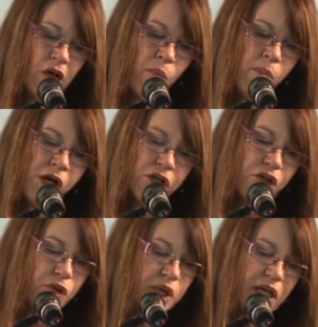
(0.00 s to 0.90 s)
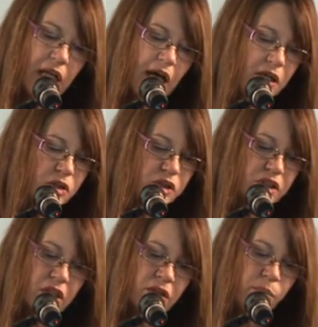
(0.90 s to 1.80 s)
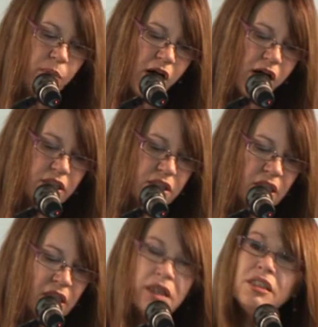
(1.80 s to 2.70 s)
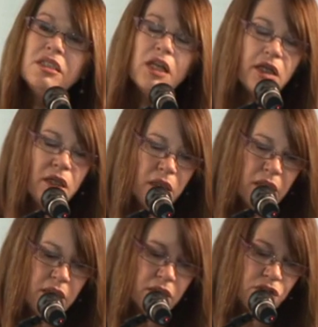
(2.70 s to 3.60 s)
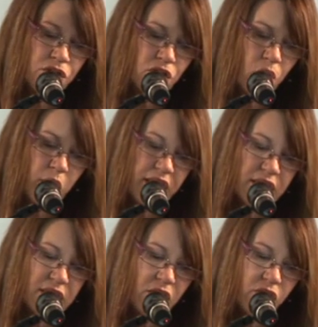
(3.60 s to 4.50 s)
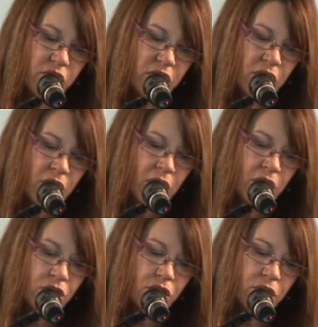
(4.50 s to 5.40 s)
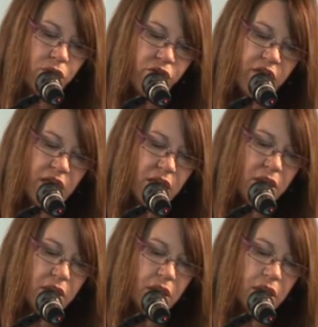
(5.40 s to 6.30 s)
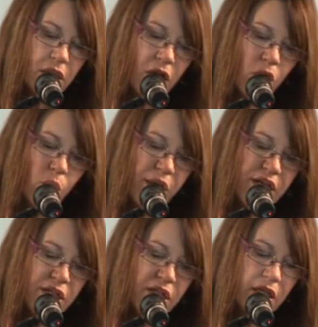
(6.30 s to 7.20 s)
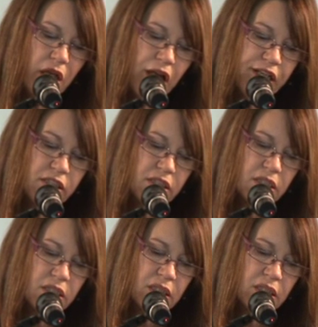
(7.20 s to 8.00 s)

mercury clouds can part suddenly as quicksilver to reveal a radiant light.